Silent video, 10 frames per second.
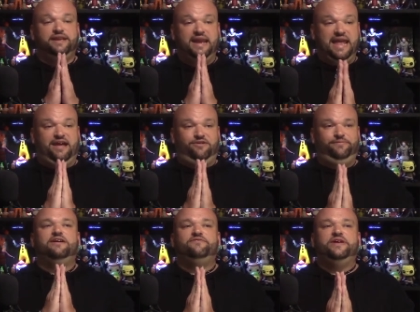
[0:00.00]
Now,
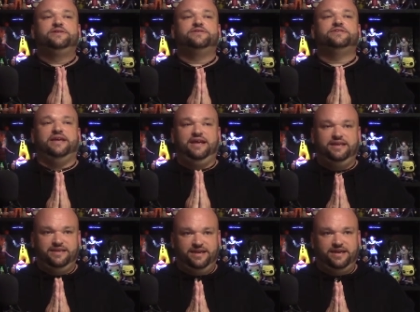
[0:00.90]
Avengers
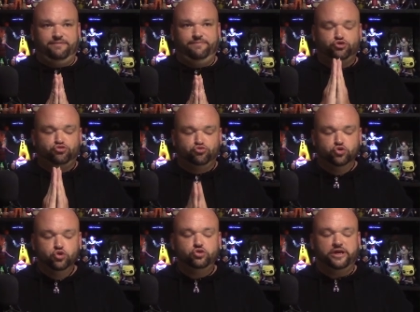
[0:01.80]
Endgame.
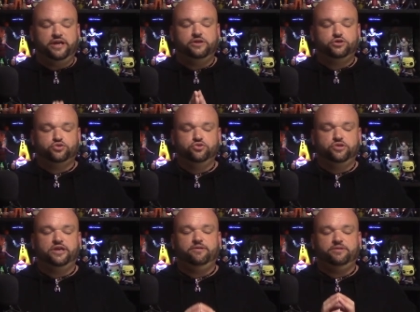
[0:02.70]
Truly,
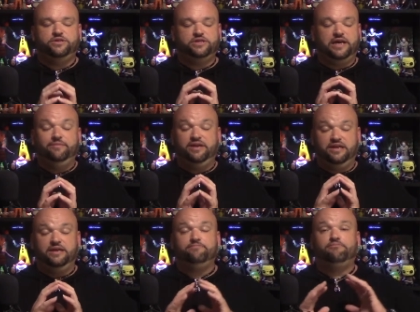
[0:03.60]
truly, I mean,
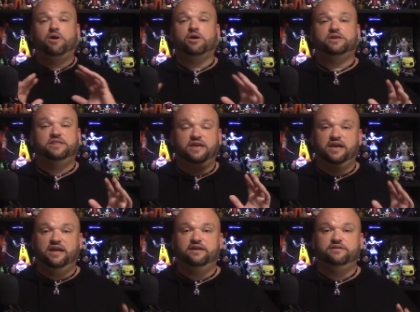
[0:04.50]
it marked
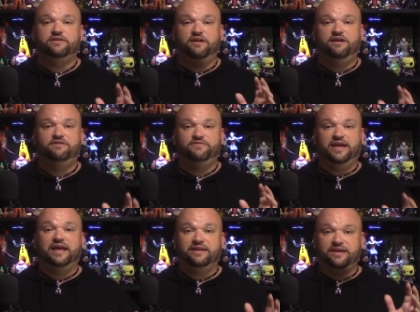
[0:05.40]
the end of
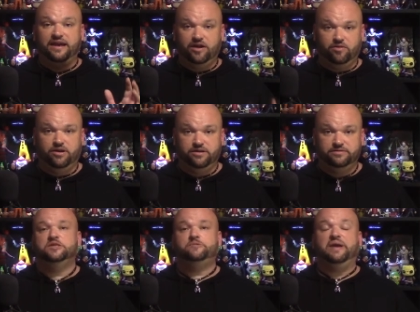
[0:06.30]
an era.
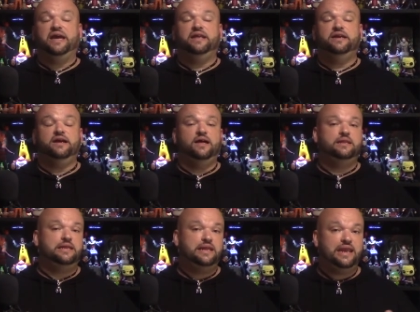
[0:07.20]
Spanning
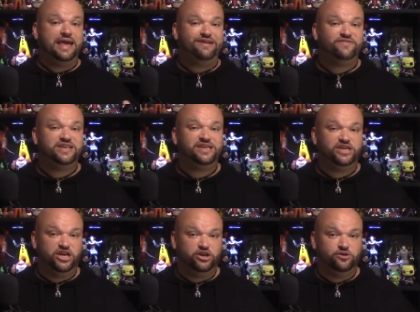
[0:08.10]
eleven
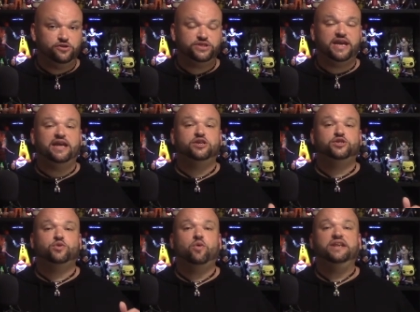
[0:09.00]
years
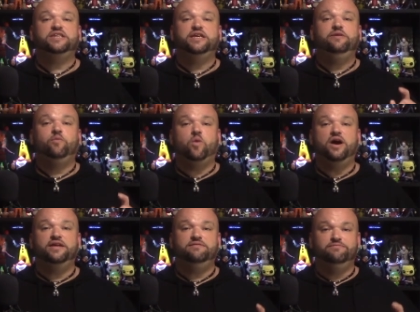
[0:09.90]
and
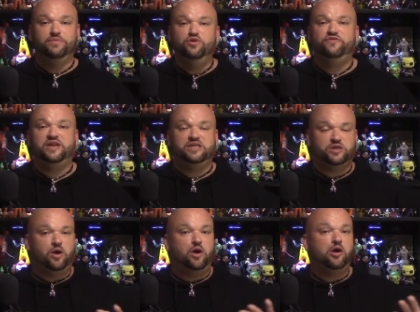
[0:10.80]
twenty-one
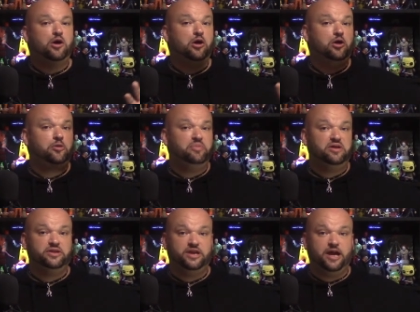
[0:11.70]
movies, all
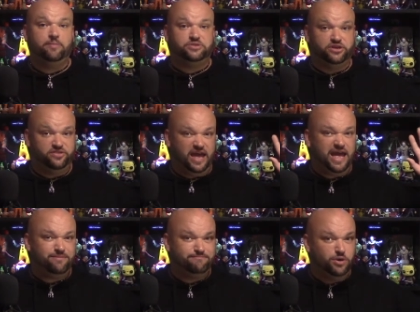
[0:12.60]
building up to
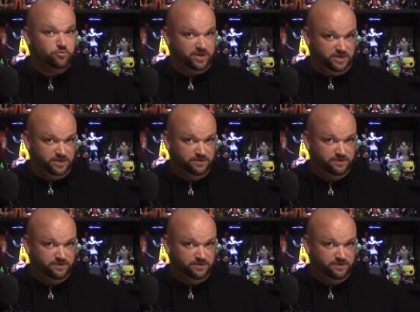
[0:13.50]
that moment.